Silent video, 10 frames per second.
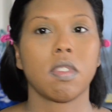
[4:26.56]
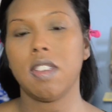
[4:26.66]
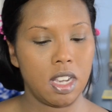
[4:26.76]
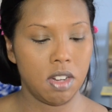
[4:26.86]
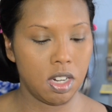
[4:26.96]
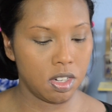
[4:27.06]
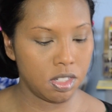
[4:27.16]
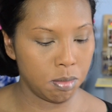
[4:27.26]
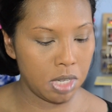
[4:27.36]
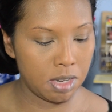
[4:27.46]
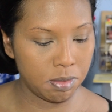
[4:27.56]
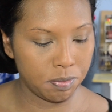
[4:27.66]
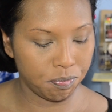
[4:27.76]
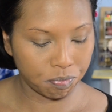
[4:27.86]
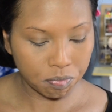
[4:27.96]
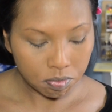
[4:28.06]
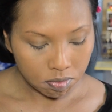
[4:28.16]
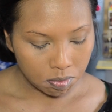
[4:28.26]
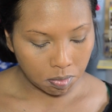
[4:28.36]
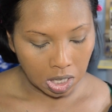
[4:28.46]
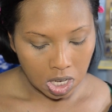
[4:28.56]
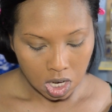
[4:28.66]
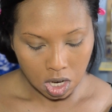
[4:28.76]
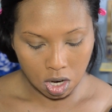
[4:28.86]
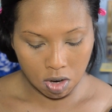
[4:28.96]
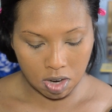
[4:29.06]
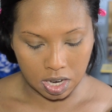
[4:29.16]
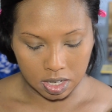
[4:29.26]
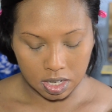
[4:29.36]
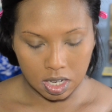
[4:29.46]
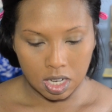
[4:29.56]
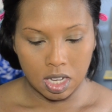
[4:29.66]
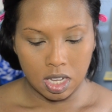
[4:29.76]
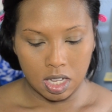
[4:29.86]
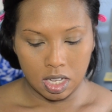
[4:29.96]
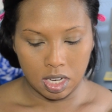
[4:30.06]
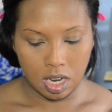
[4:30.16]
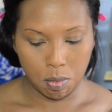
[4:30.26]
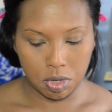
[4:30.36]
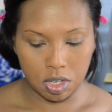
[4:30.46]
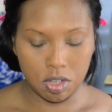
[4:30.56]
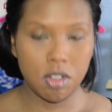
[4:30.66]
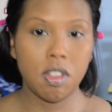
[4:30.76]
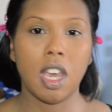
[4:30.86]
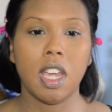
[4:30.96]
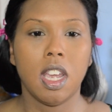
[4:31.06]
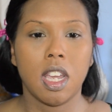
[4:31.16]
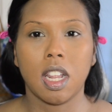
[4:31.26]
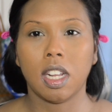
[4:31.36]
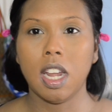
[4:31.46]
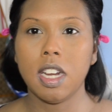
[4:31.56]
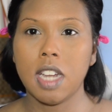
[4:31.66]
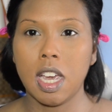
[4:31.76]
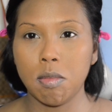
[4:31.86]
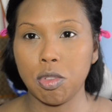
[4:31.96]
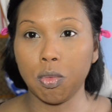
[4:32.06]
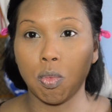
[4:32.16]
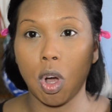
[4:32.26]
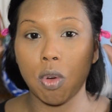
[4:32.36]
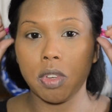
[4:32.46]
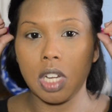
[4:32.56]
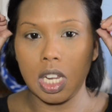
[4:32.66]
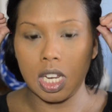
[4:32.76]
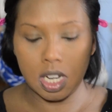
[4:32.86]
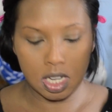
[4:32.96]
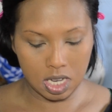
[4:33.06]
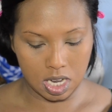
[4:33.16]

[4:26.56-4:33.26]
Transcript: Down here sometimes. Alright. Now when you do that, a lot of times you won't need